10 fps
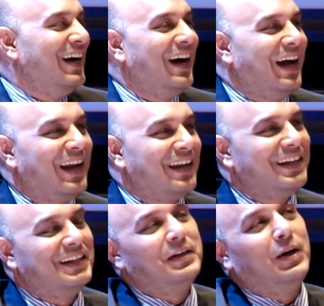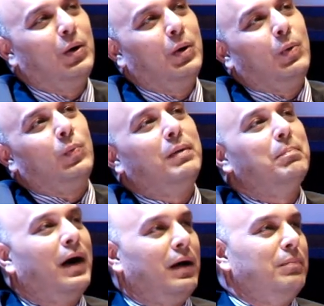And well,
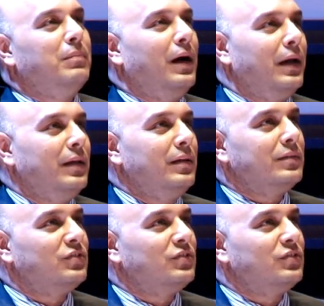my